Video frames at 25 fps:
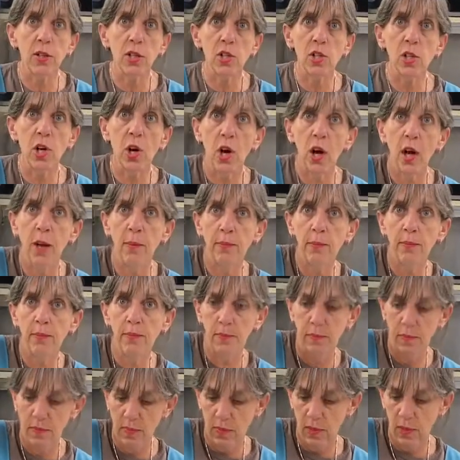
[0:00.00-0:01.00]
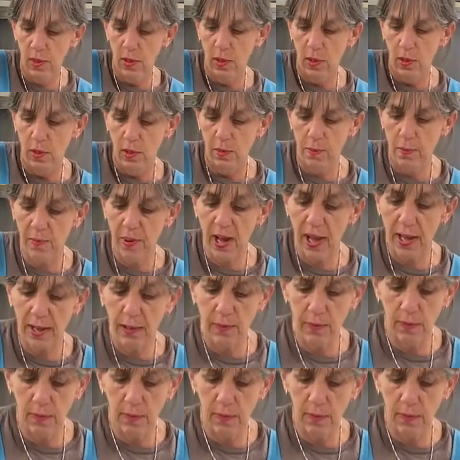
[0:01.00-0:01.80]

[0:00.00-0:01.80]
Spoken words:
the top, but